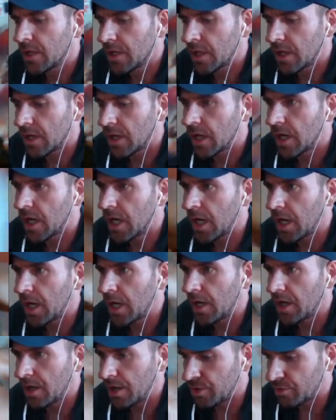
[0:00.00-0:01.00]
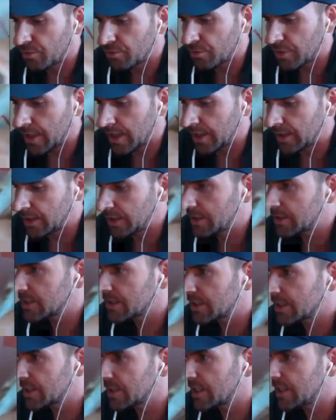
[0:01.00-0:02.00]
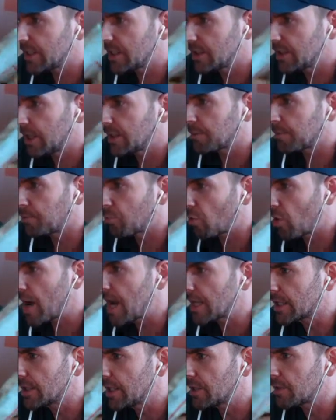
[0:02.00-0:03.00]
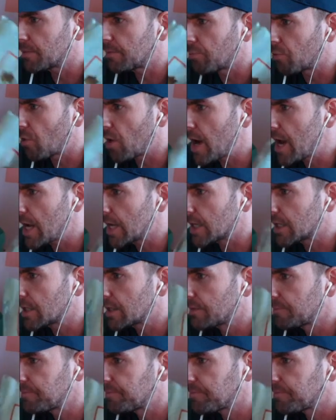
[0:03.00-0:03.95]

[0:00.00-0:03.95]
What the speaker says: All right, let's see. Let's break. Let's break.